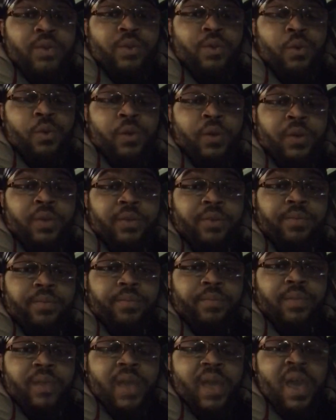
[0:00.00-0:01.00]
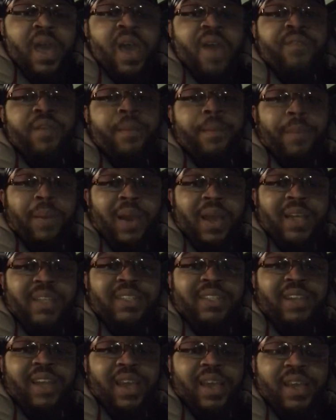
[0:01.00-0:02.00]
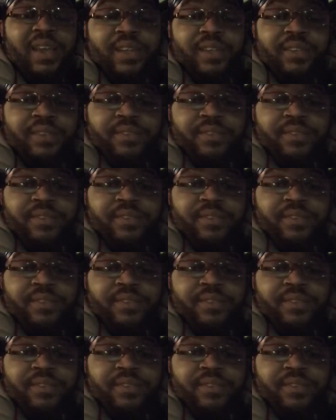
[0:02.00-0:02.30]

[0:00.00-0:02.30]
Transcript: door. Have a blessed day.